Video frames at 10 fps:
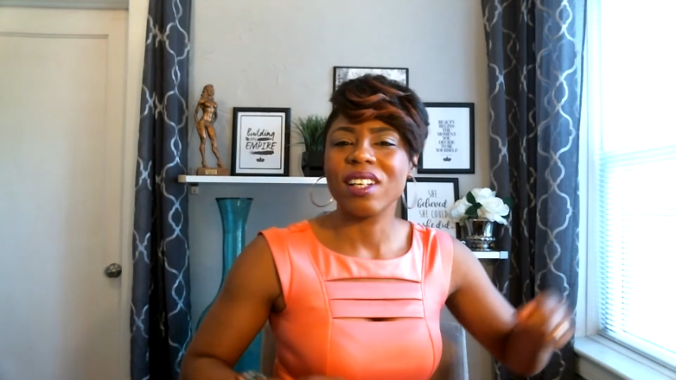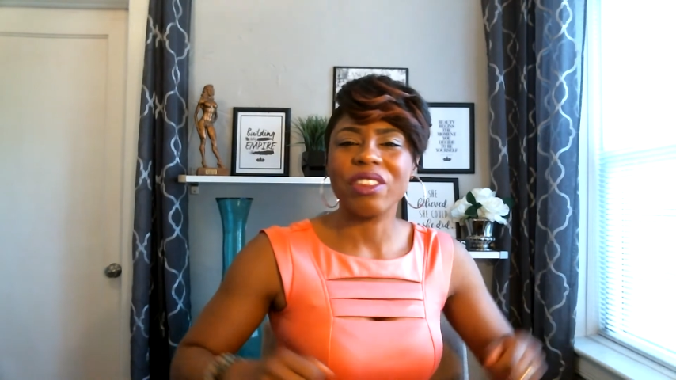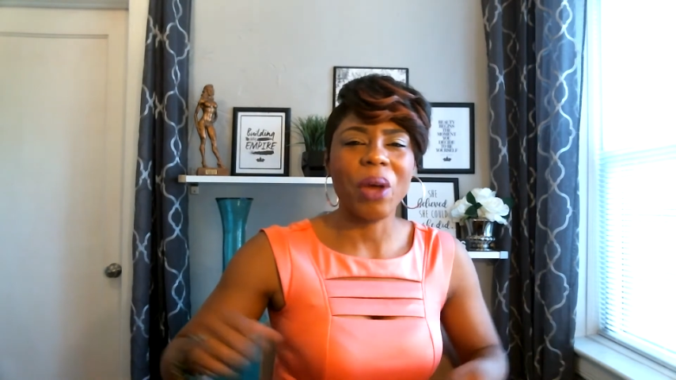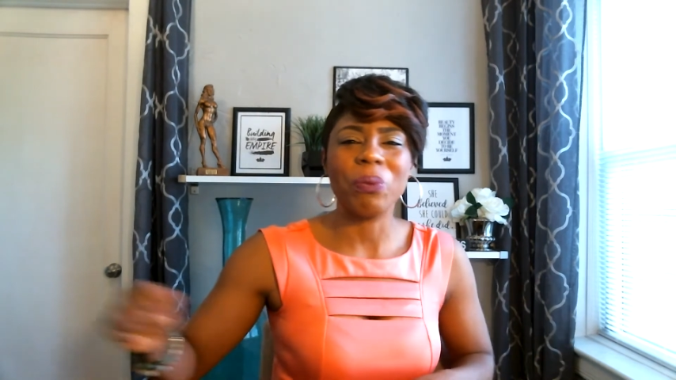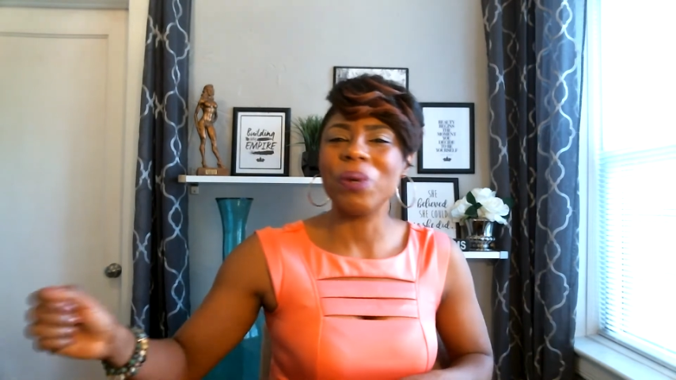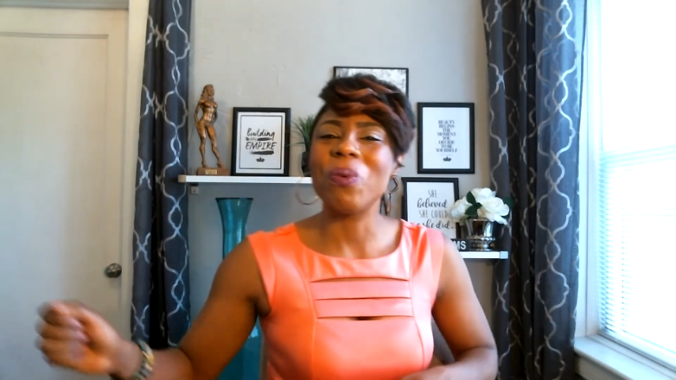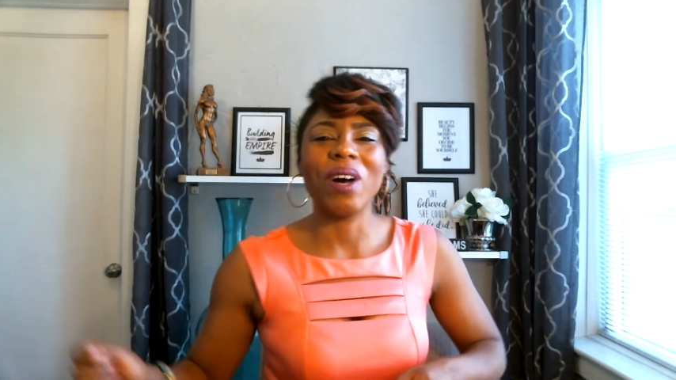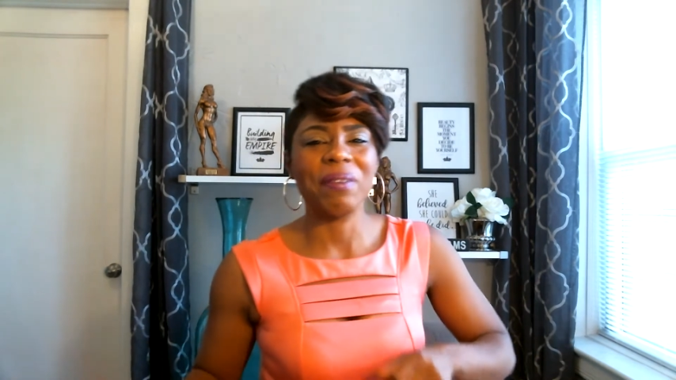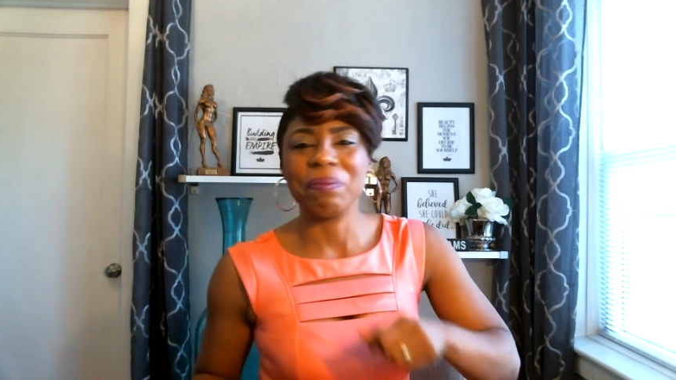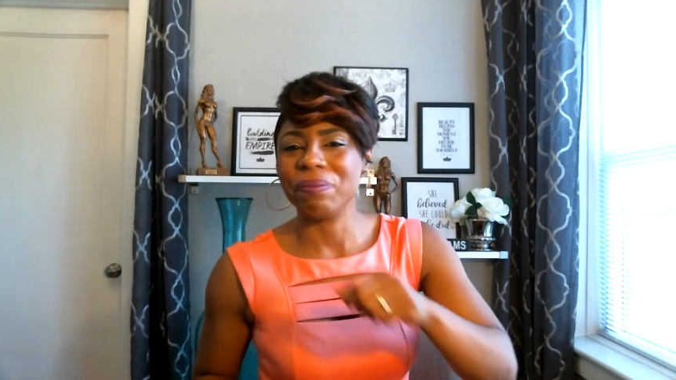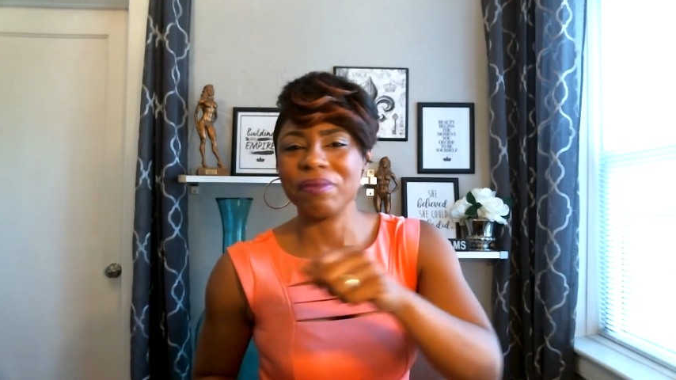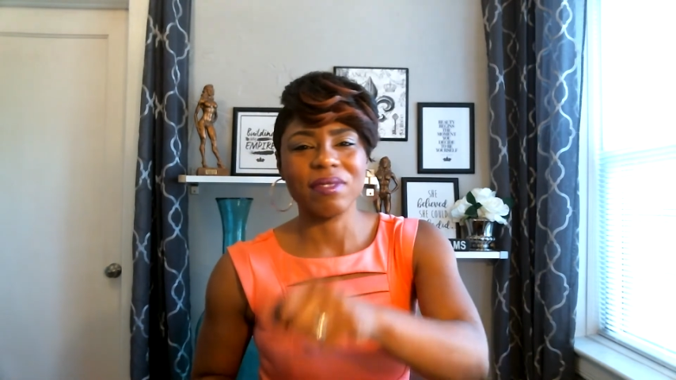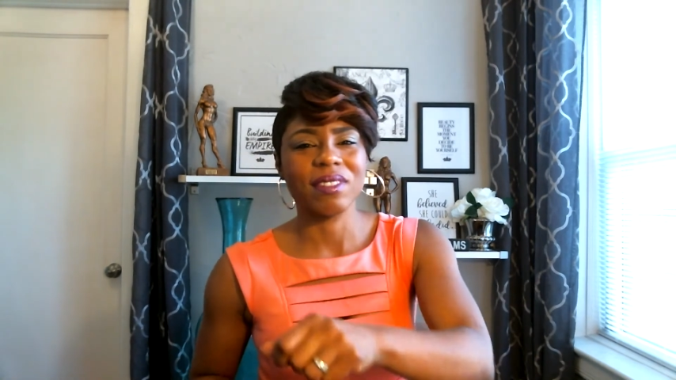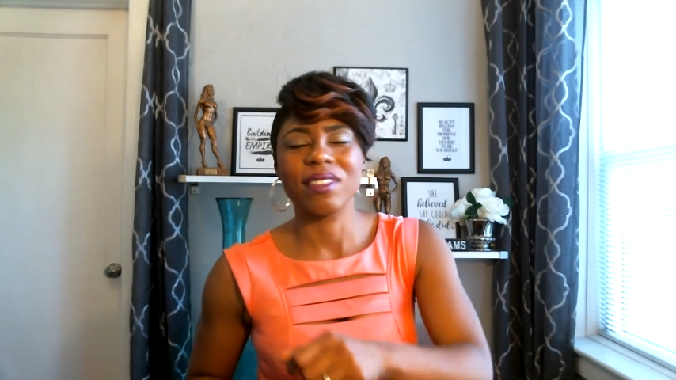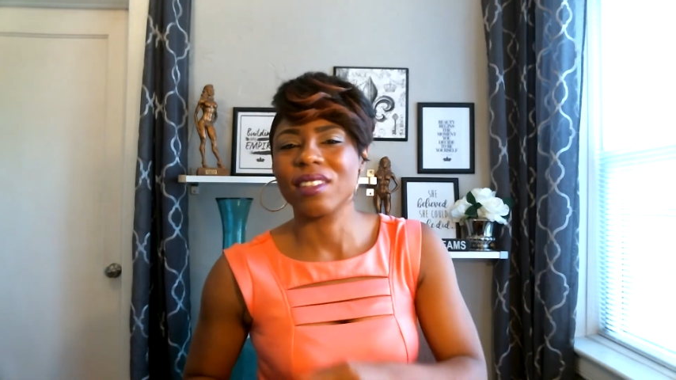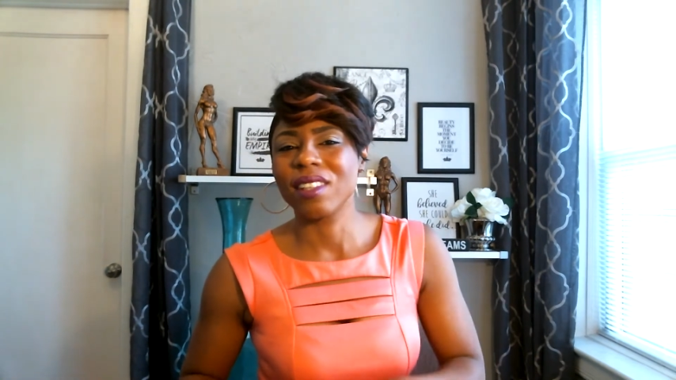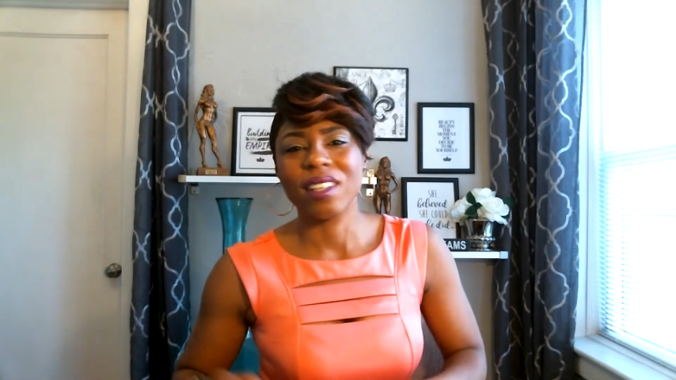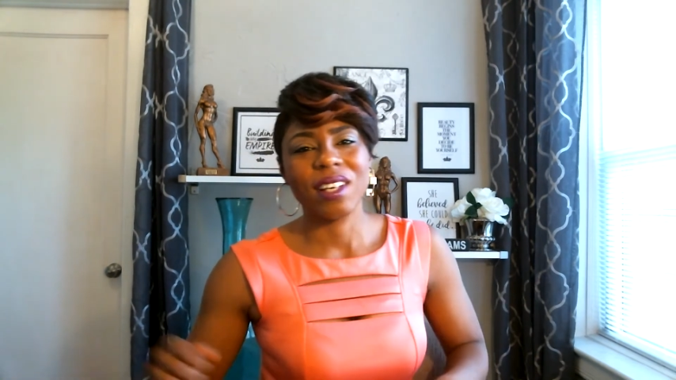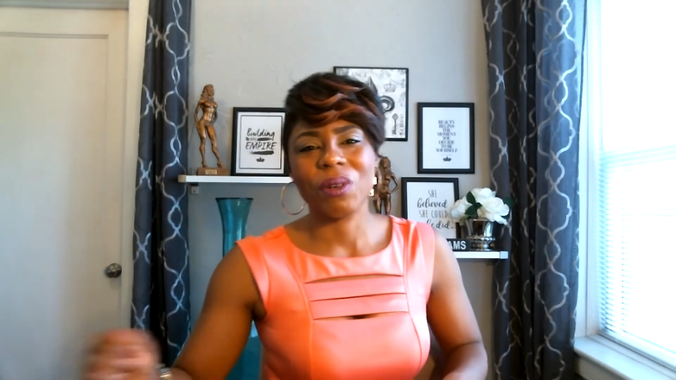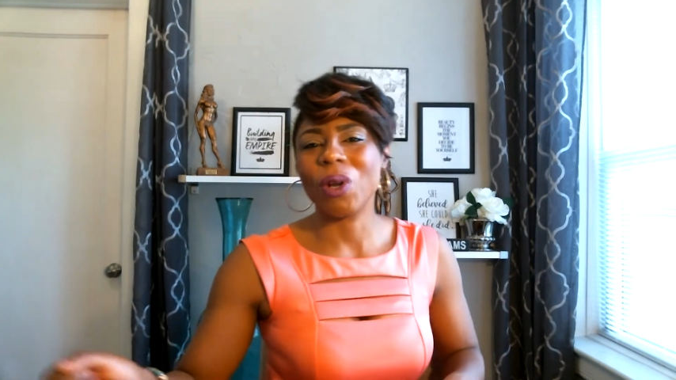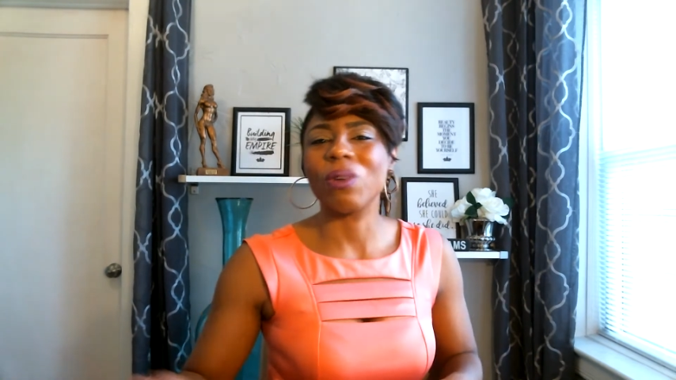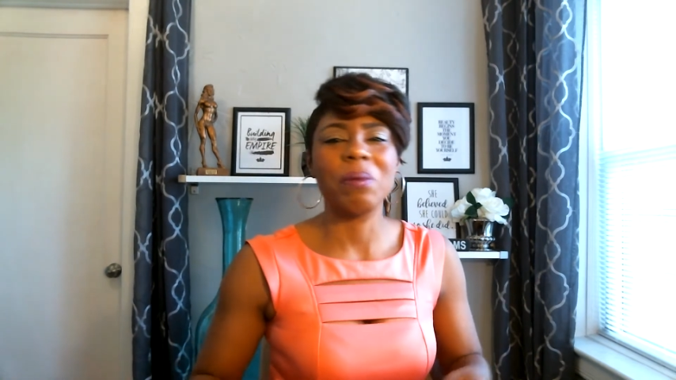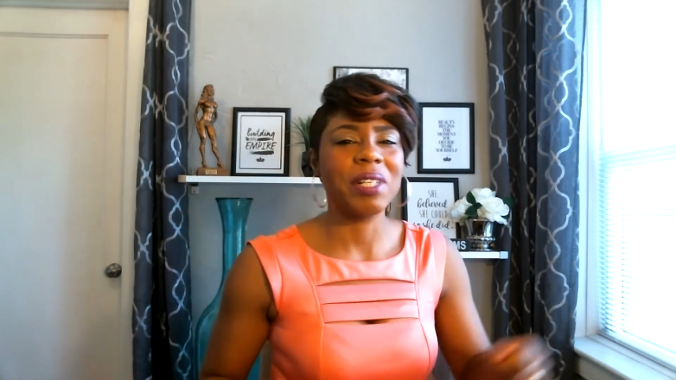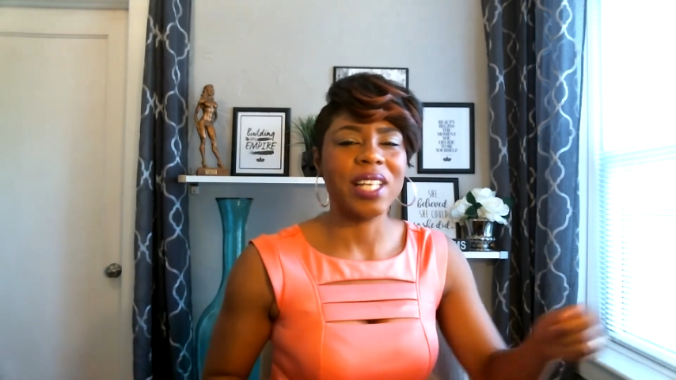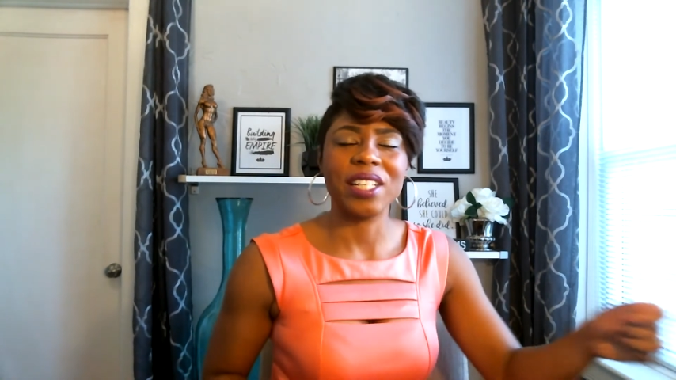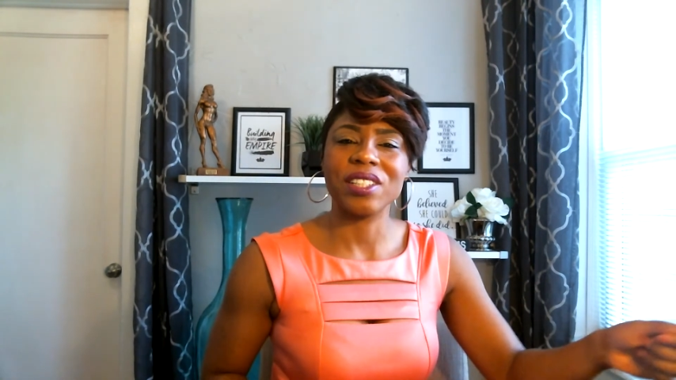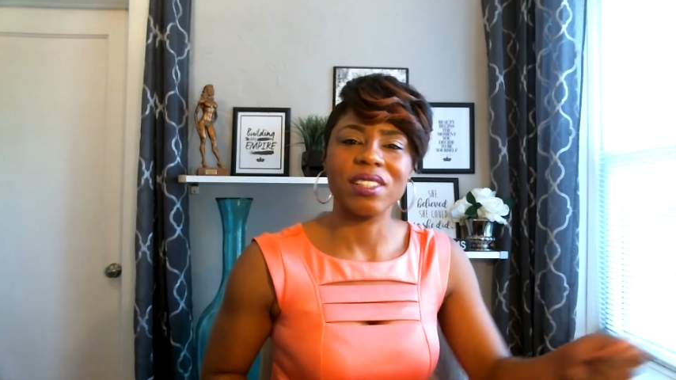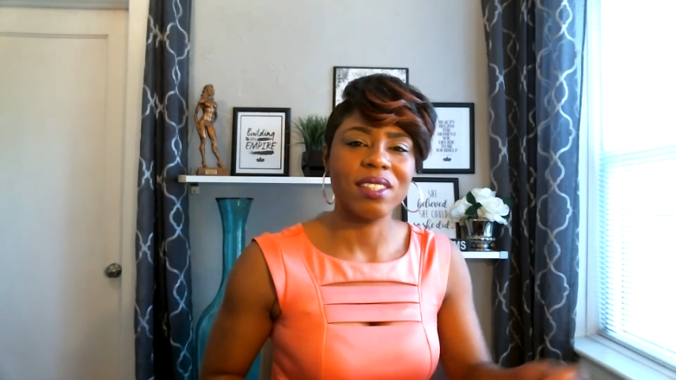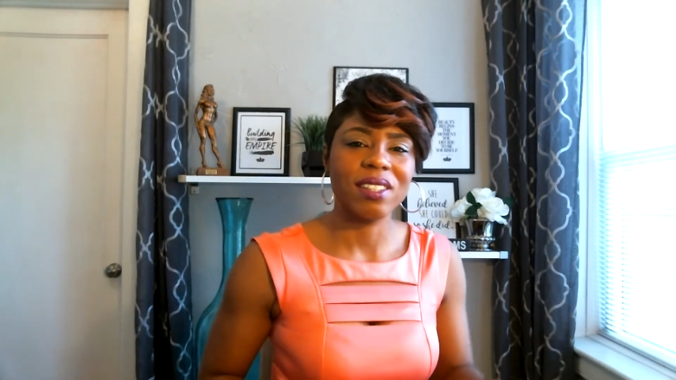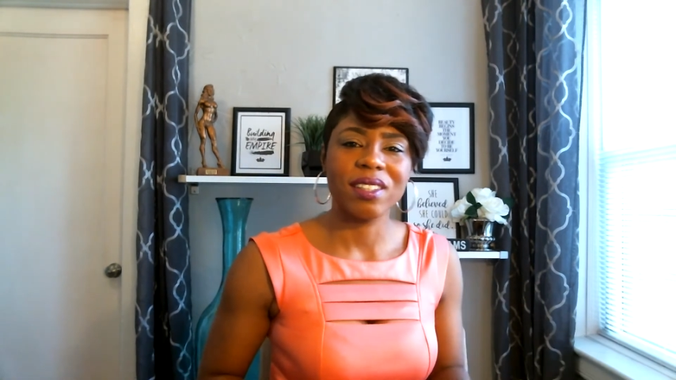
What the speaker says: that we want. No limitations.